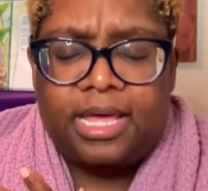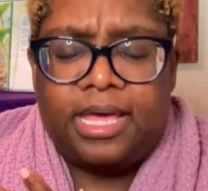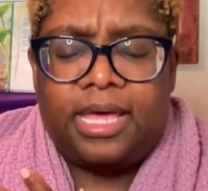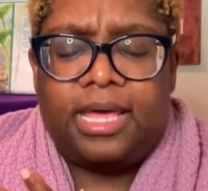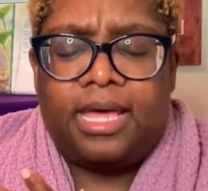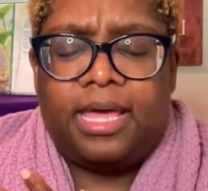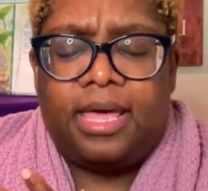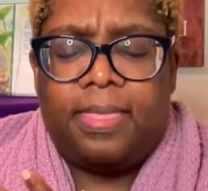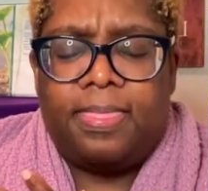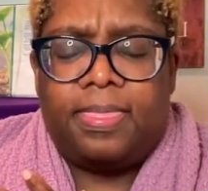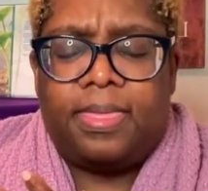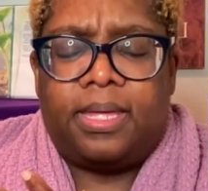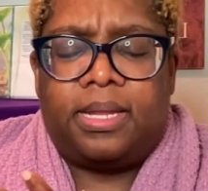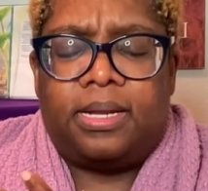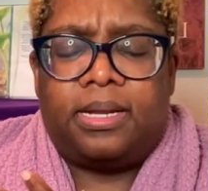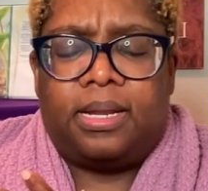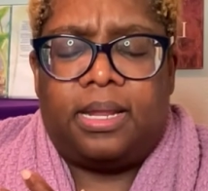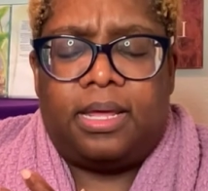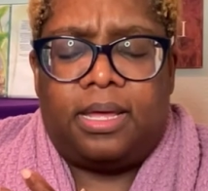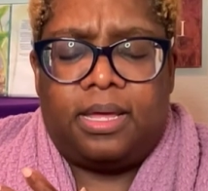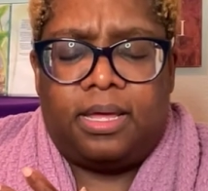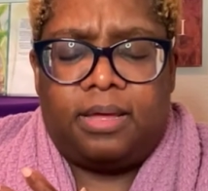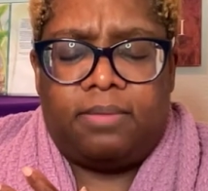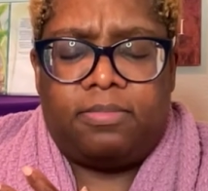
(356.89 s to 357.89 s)
In the
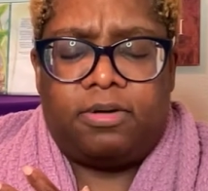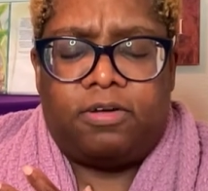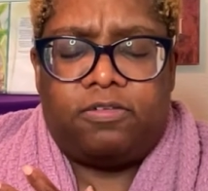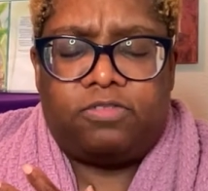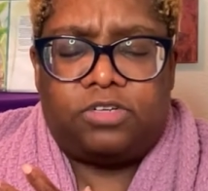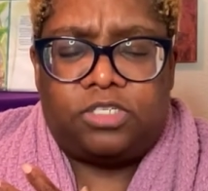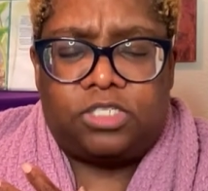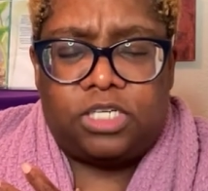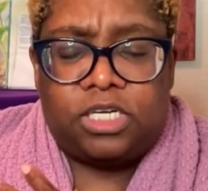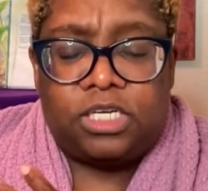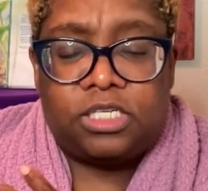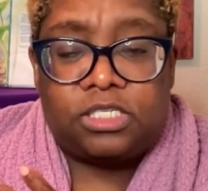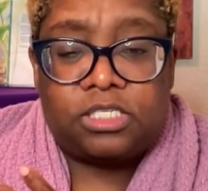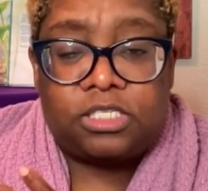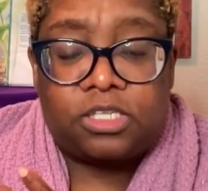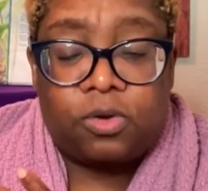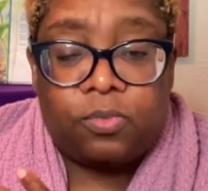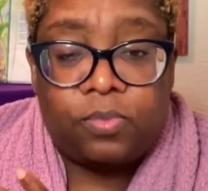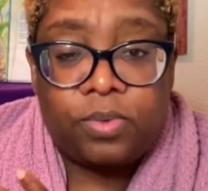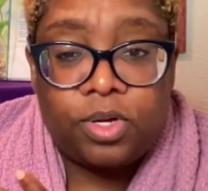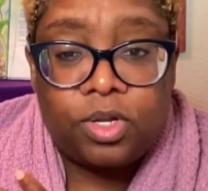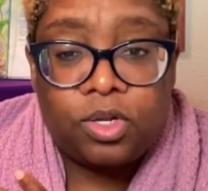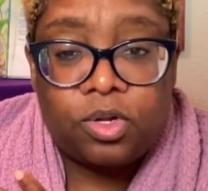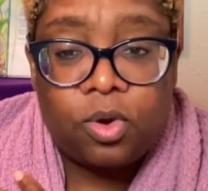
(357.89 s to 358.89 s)
name of Jesus. And
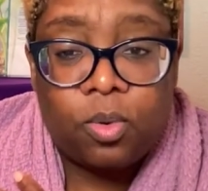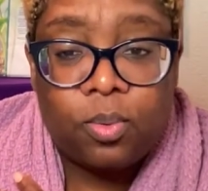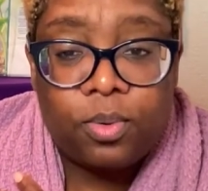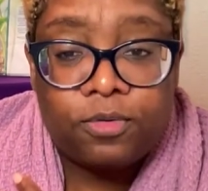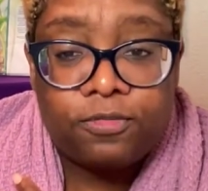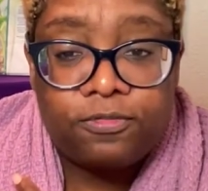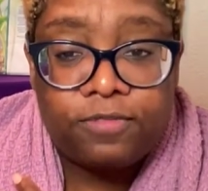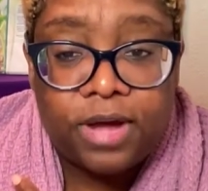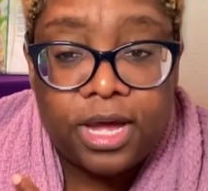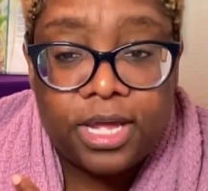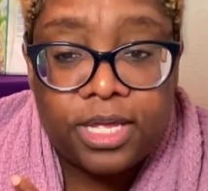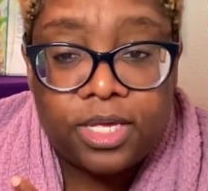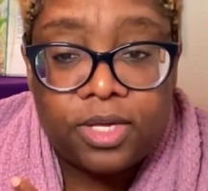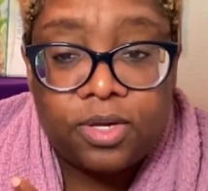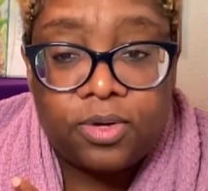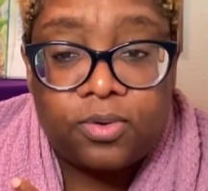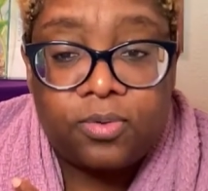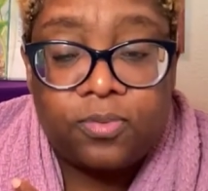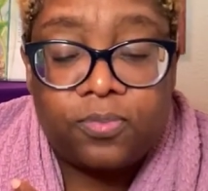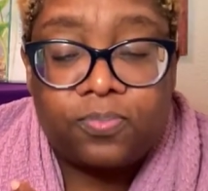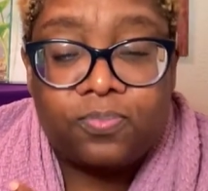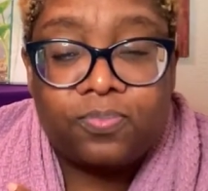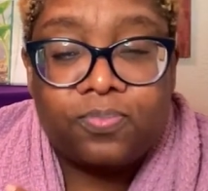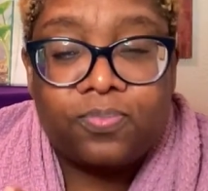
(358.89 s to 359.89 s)
we glorify you.